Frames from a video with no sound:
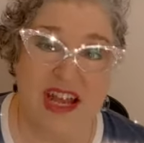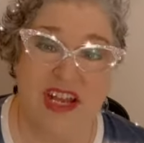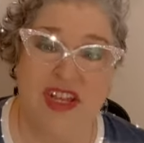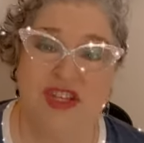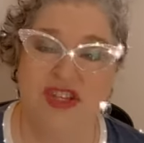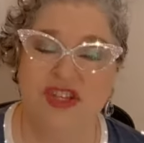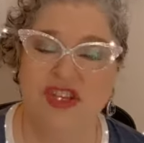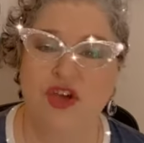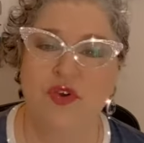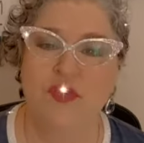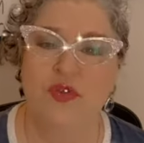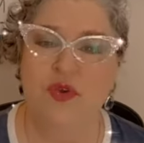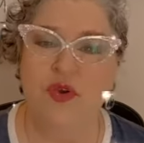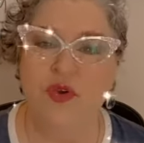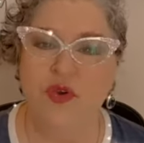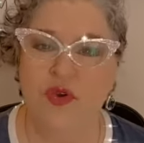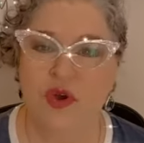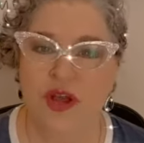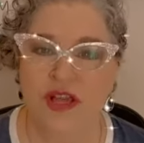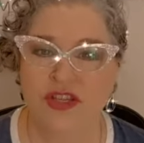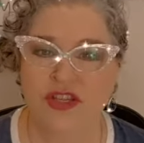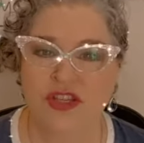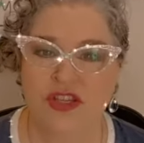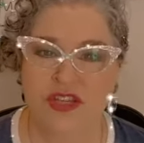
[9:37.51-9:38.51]
So the
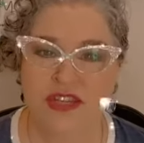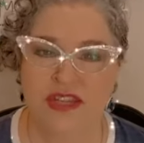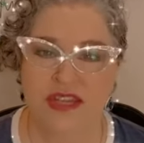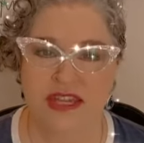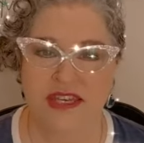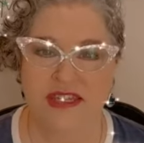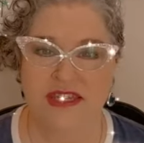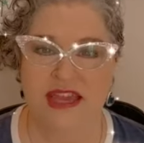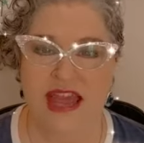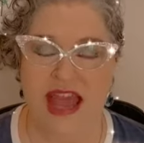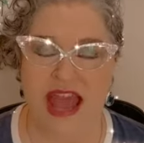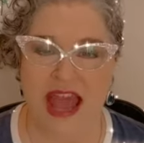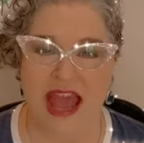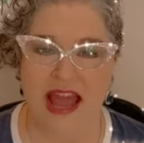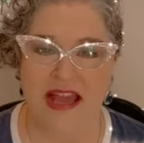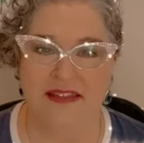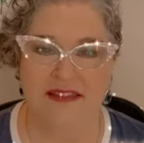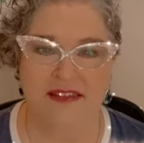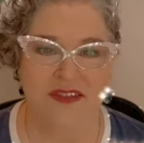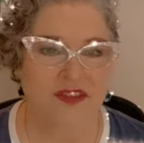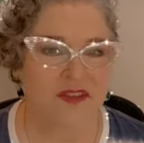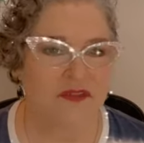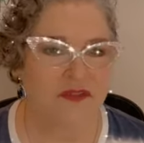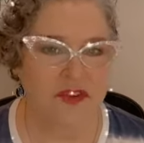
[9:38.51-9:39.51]
question then to
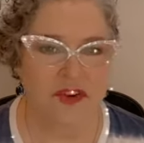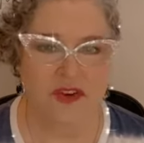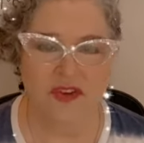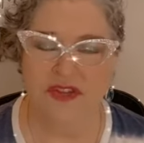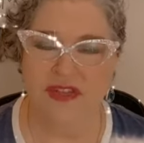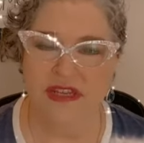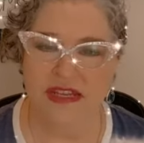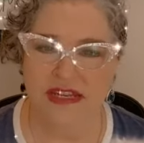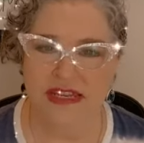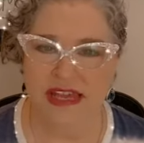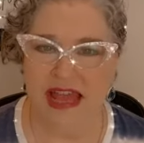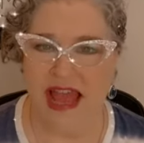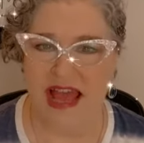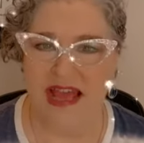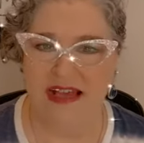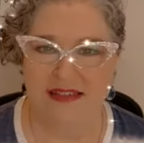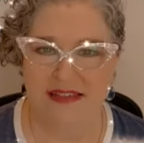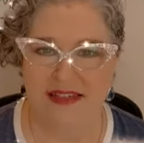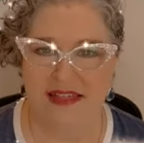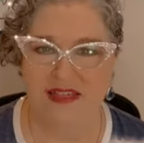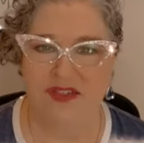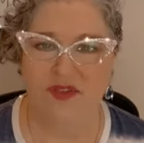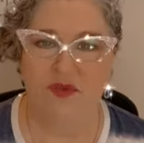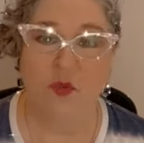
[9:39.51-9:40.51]
ask, the first thing to
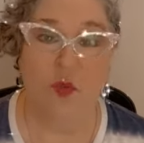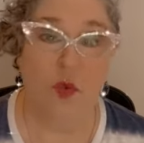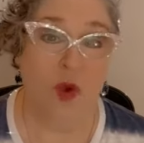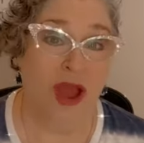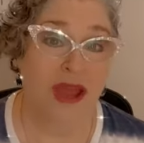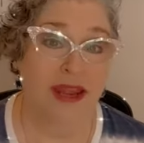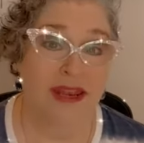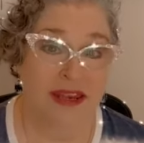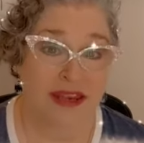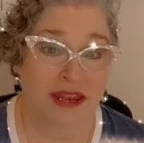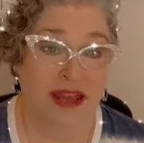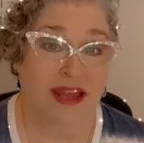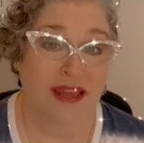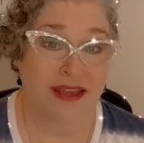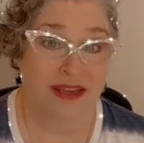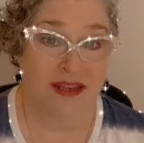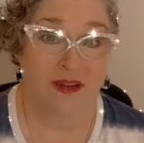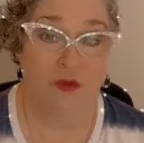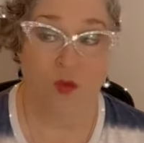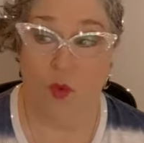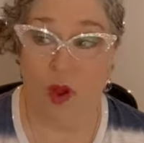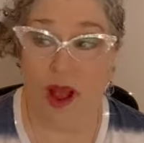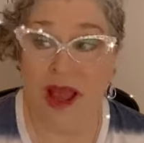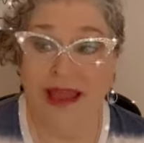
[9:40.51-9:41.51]
ask is, why did I
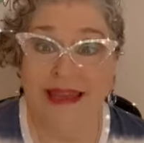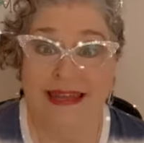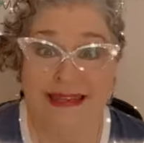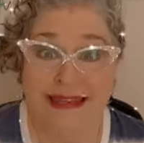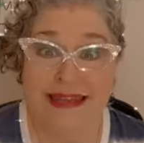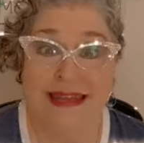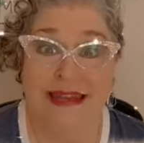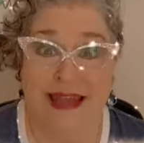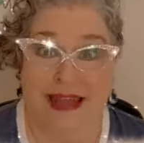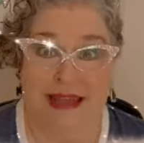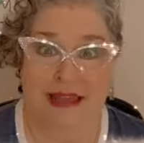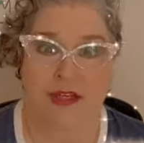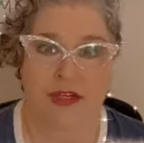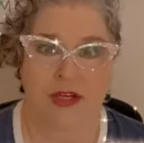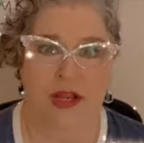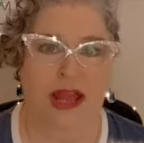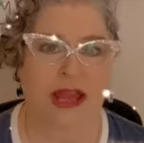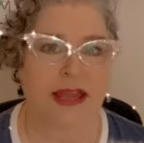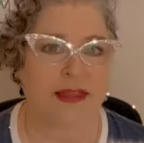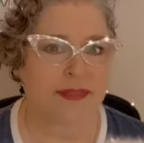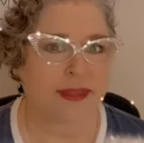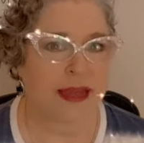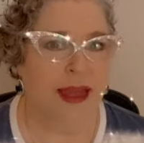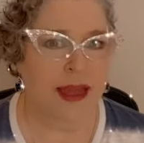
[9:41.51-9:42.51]

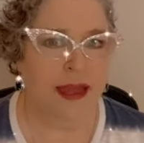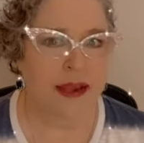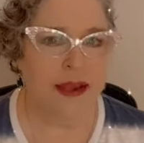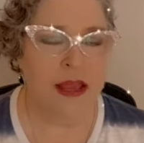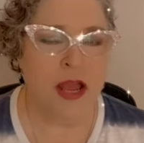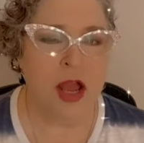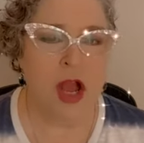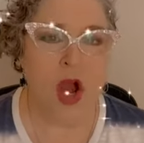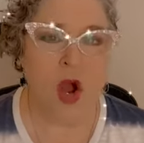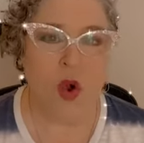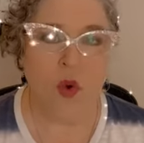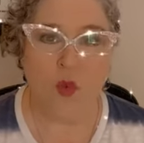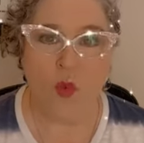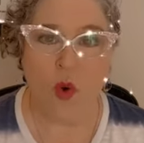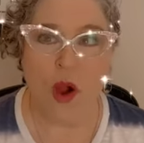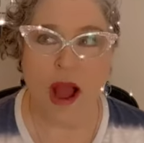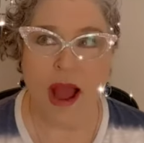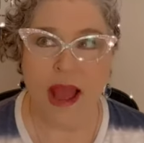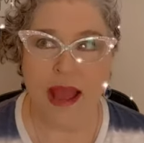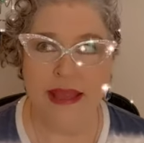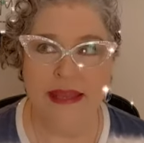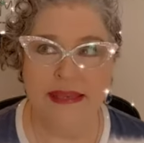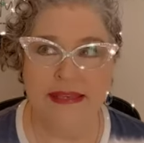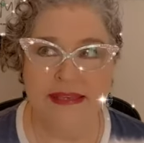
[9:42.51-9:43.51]
attract that?
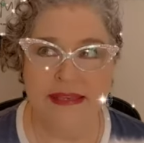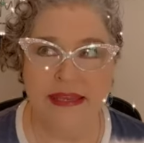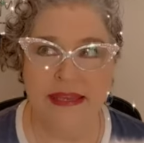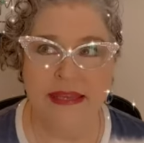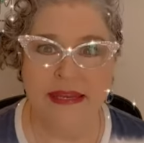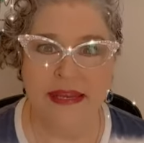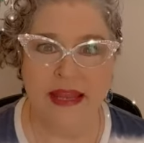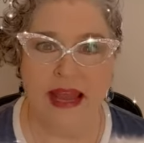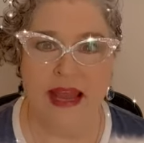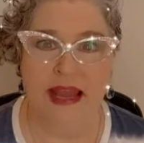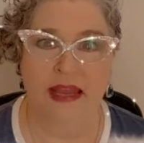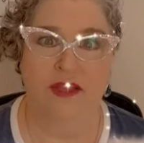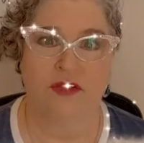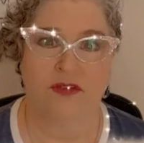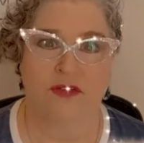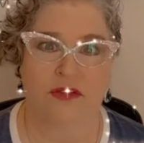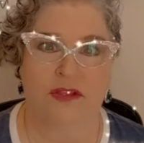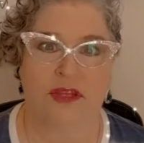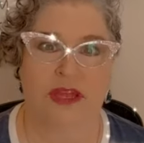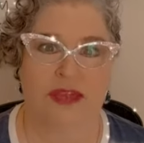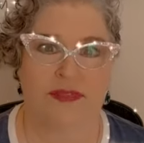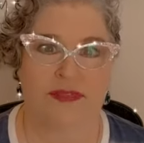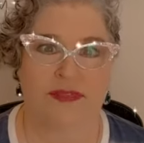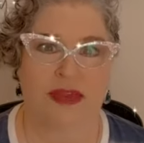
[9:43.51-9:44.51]
Why did I
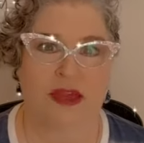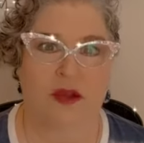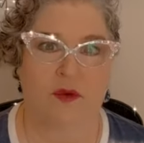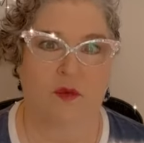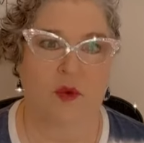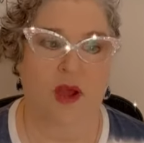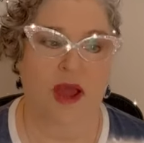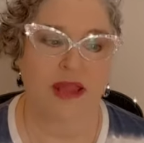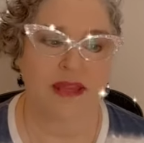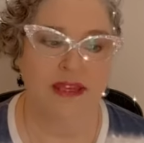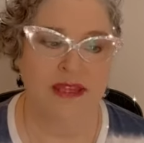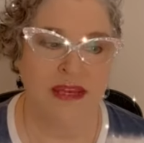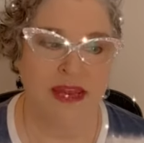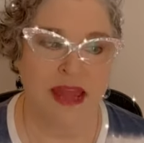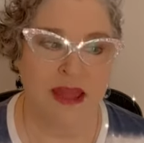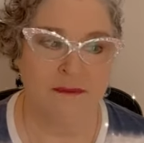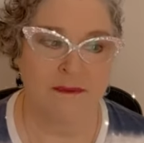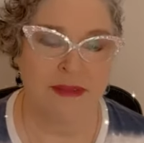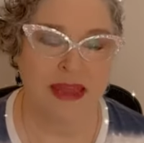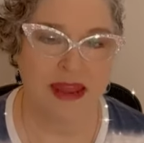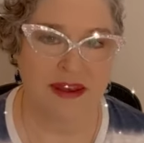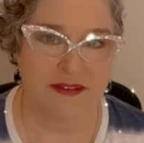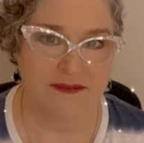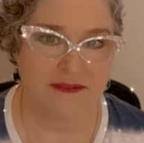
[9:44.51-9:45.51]
create that? Why did I
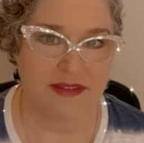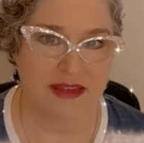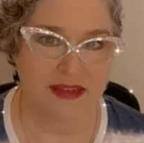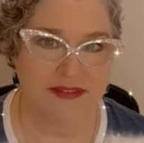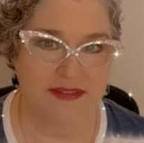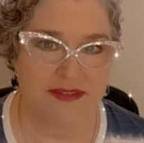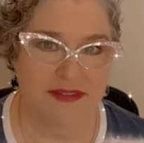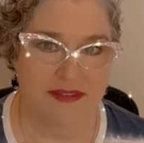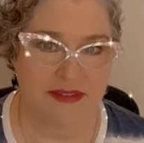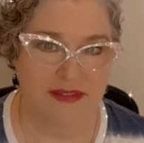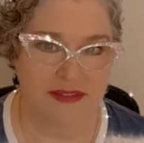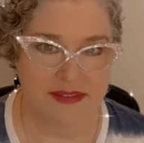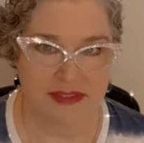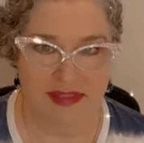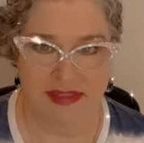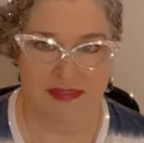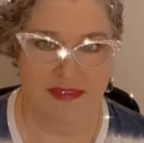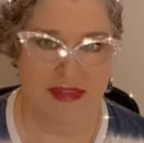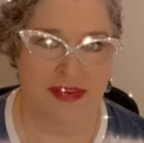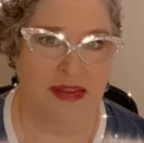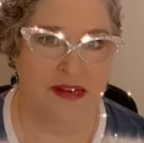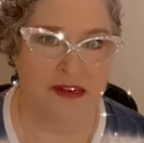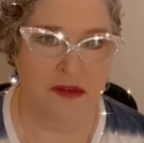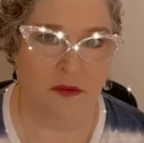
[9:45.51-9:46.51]
manifest this thing
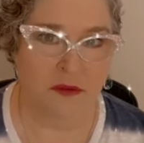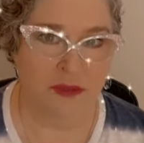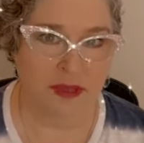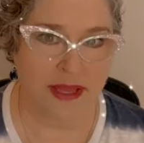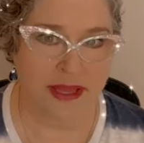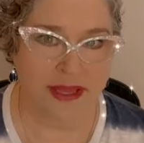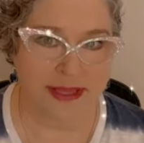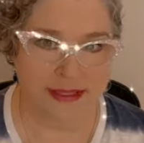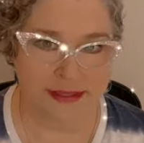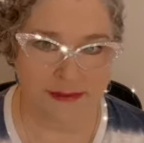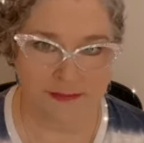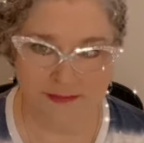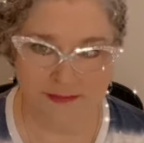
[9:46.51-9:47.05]
that I don't like?